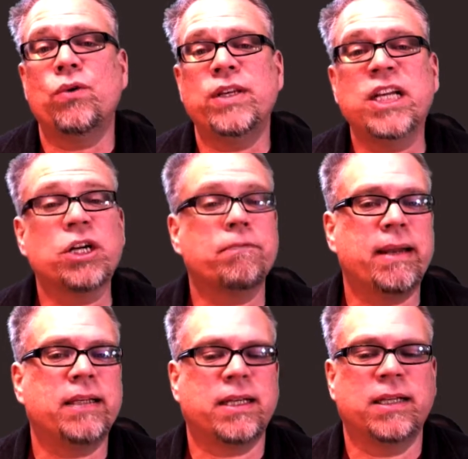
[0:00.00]
near
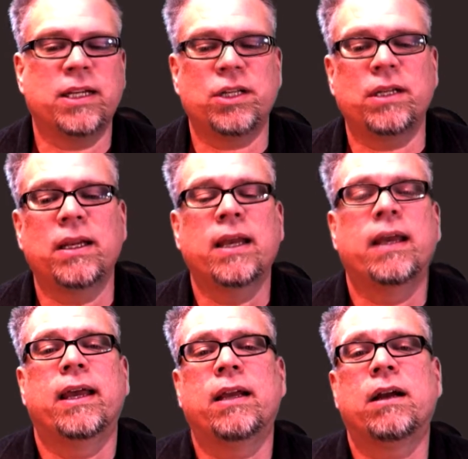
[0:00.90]
mint condition,
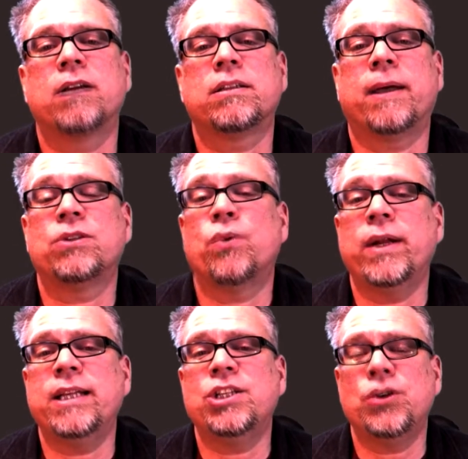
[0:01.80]
it costs about
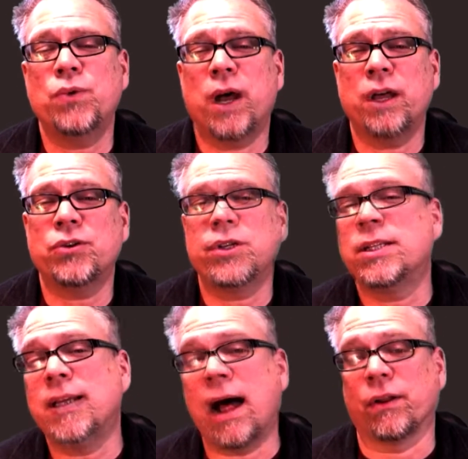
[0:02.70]

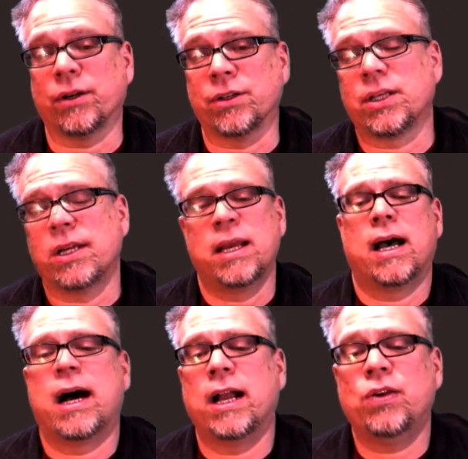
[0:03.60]
$2,200.
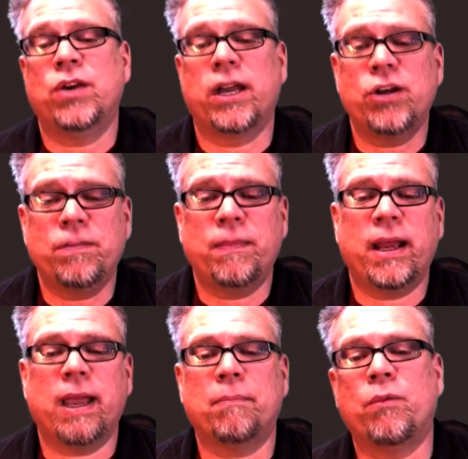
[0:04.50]
You could
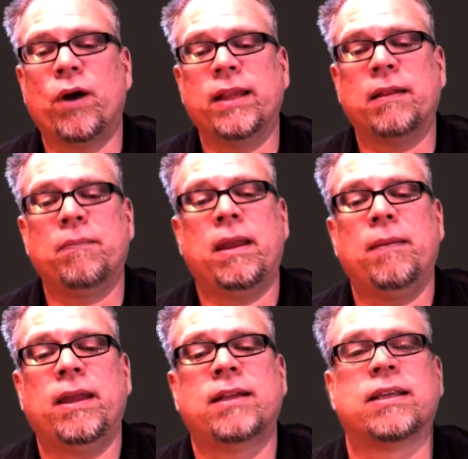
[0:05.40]
pick up one that
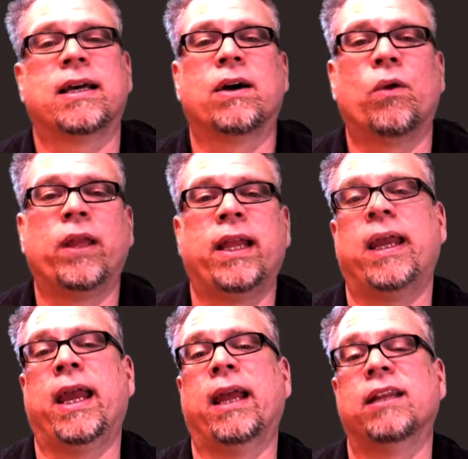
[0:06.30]
maybe is
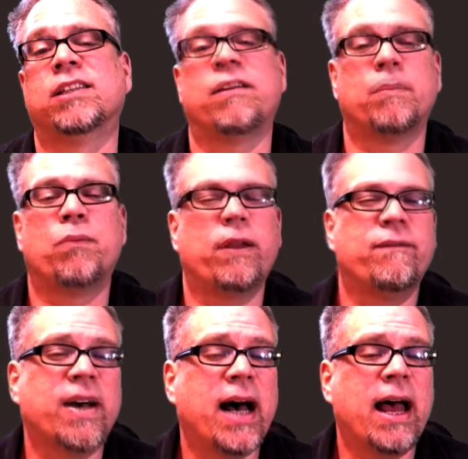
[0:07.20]
only a
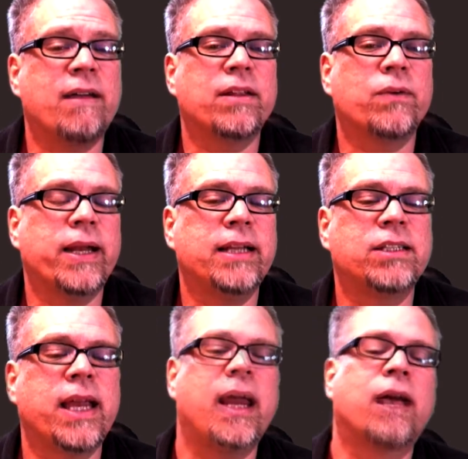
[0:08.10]
7.5 on the rating
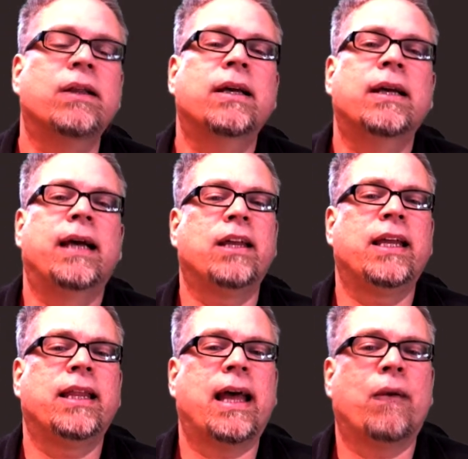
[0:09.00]
scale. You can
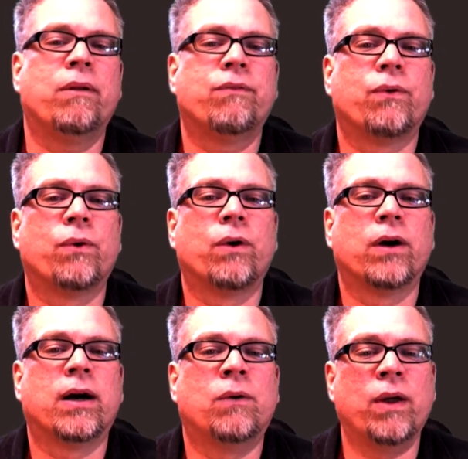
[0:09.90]
get that one
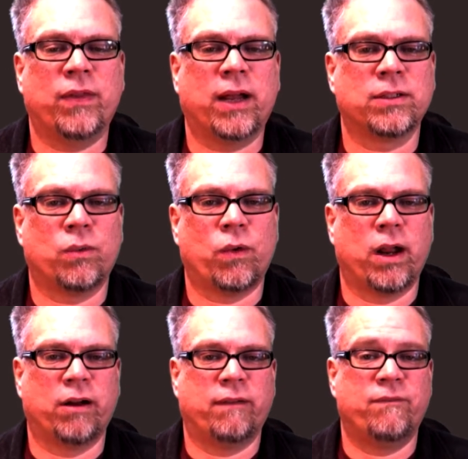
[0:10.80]
for
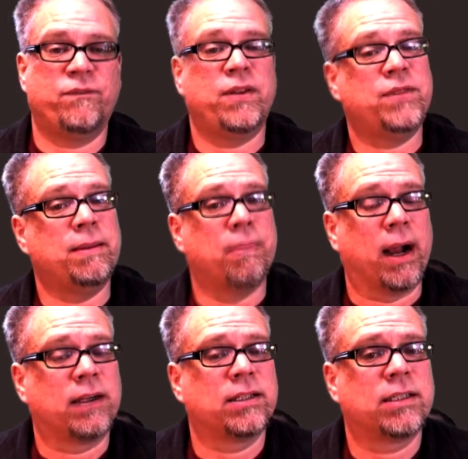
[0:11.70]

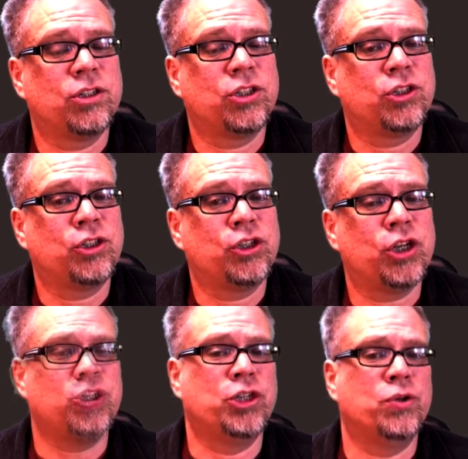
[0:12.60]
$1,150.
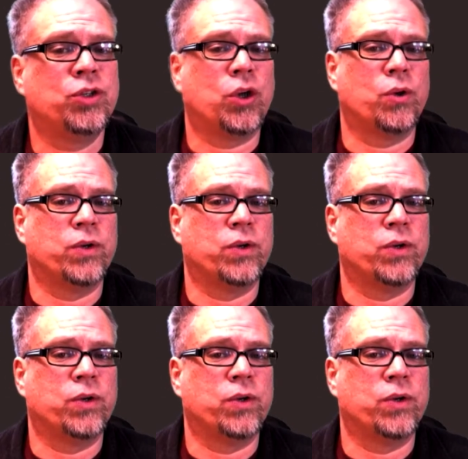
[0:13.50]
Should you so